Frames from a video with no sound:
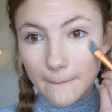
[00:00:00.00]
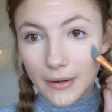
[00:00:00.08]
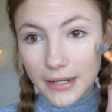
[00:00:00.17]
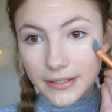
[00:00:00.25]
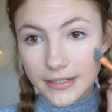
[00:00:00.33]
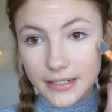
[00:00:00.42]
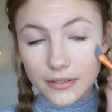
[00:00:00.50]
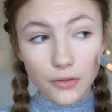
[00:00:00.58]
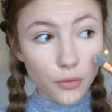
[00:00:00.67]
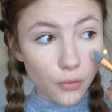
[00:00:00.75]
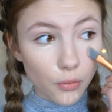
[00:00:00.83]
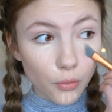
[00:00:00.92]
blend in
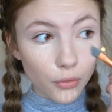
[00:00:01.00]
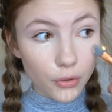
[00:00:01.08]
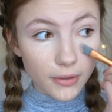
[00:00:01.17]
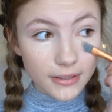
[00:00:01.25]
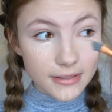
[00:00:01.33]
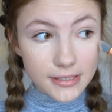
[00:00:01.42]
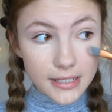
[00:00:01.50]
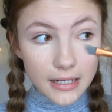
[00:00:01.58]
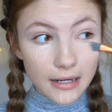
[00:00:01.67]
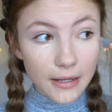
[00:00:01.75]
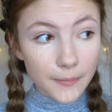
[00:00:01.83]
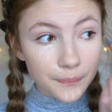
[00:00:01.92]
all your
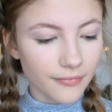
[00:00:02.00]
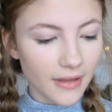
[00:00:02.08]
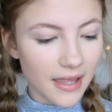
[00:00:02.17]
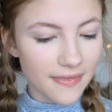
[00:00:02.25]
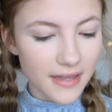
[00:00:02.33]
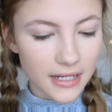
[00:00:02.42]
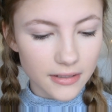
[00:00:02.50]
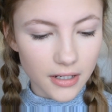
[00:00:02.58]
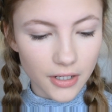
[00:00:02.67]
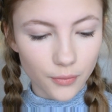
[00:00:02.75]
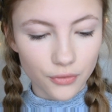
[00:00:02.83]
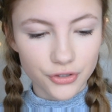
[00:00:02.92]
concealer. And then
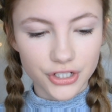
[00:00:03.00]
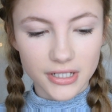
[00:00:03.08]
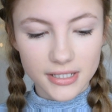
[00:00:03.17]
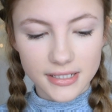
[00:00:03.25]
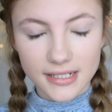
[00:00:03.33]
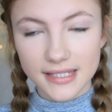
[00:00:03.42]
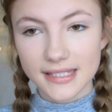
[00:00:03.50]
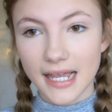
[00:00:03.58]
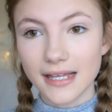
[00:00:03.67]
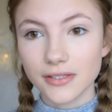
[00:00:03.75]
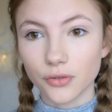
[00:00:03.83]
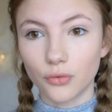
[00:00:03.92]
I will just
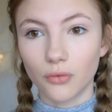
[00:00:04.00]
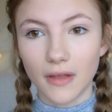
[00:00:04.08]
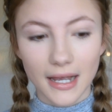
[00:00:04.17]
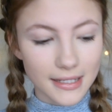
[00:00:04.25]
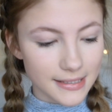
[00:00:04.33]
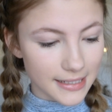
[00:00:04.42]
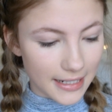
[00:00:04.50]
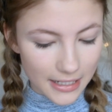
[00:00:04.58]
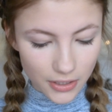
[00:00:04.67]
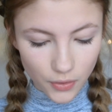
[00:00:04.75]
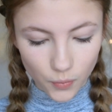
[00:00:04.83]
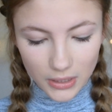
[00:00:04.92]
set all that
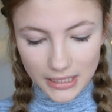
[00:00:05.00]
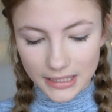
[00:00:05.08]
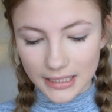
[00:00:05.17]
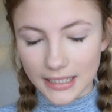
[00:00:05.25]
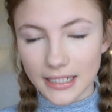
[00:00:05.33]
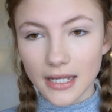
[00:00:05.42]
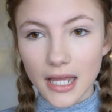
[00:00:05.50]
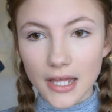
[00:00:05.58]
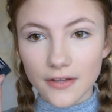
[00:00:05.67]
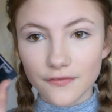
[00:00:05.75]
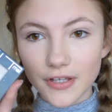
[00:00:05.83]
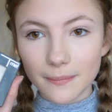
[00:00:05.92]
in with the
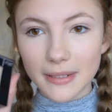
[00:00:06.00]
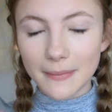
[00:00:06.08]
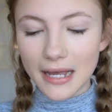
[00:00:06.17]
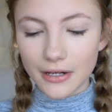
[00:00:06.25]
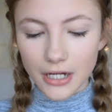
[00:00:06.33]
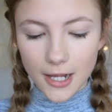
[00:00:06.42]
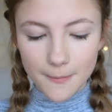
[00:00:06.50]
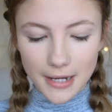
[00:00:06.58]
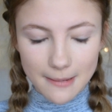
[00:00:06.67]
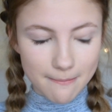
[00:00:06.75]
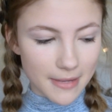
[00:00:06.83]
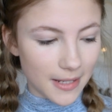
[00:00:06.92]
Fit Me powder
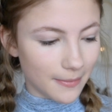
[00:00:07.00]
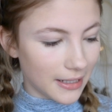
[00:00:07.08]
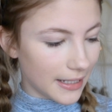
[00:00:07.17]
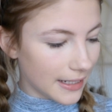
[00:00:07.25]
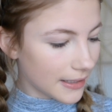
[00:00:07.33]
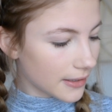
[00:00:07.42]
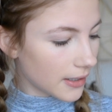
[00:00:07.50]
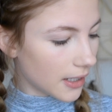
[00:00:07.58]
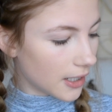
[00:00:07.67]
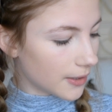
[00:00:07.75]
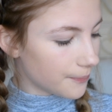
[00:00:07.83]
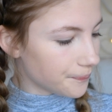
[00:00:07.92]
by Maybelline.
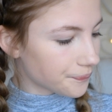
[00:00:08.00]
Um,